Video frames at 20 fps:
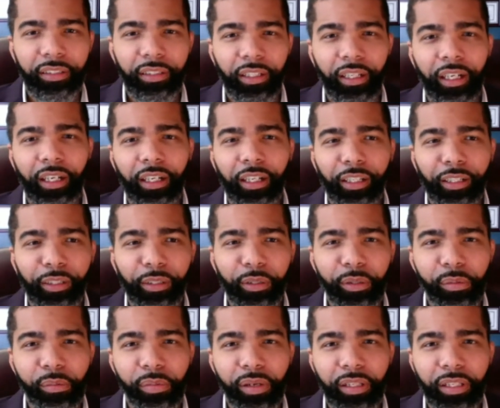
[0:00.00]

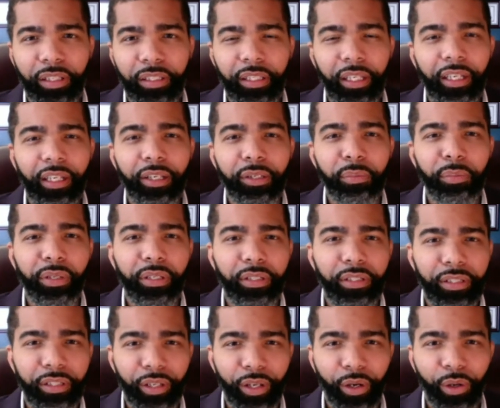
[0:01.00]
but the city has been
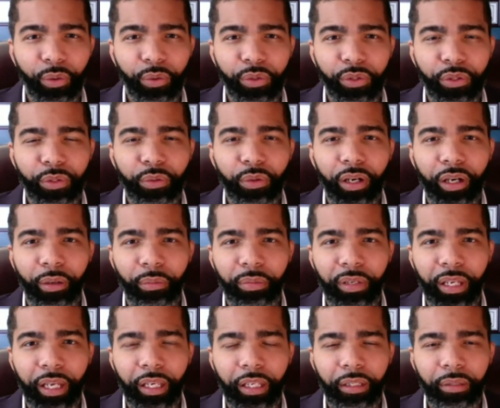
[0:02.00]
slow to
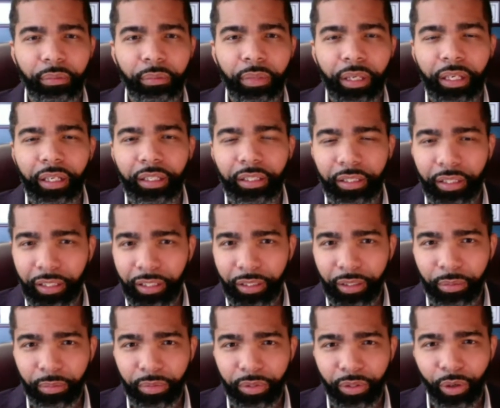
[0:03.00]
update many
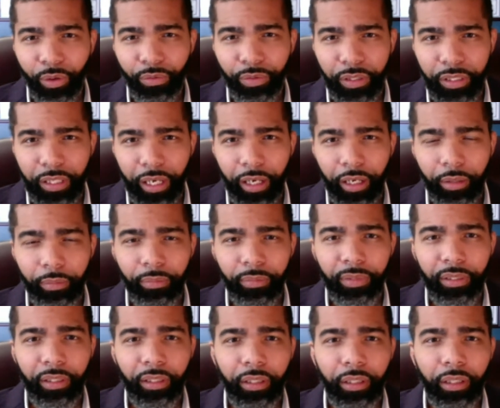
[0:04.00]
systems over
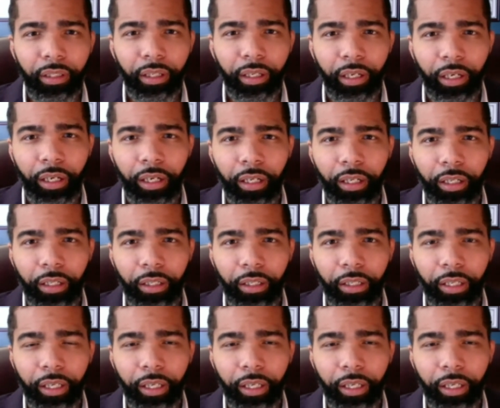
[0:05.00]
time.